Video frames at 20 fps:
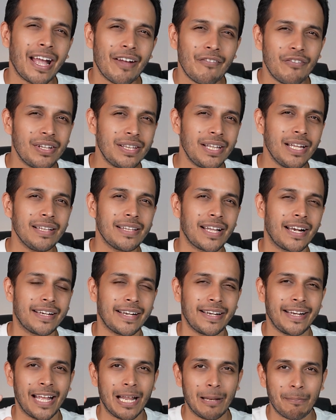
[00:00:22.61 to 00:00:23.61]
everything that
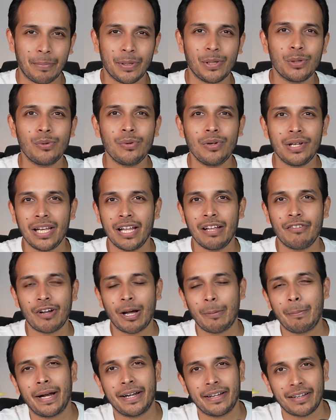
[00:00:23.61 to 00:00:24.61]
can help you live
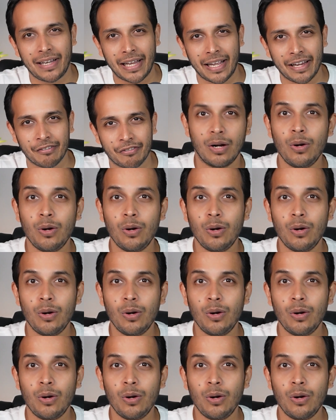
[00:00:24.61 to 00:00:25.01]
a better life.